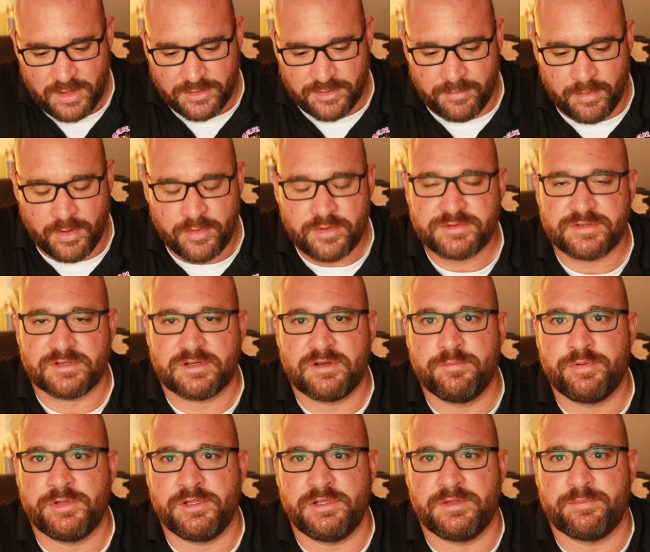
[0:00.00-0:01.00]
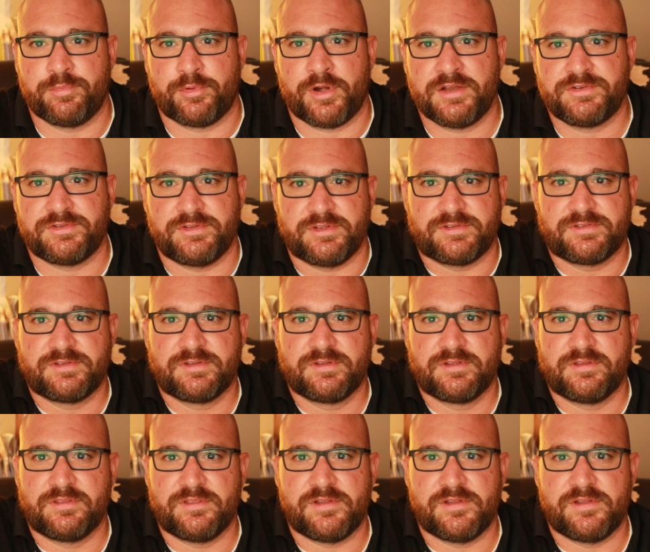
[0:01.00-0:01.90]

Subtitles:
the motors are completely brushless.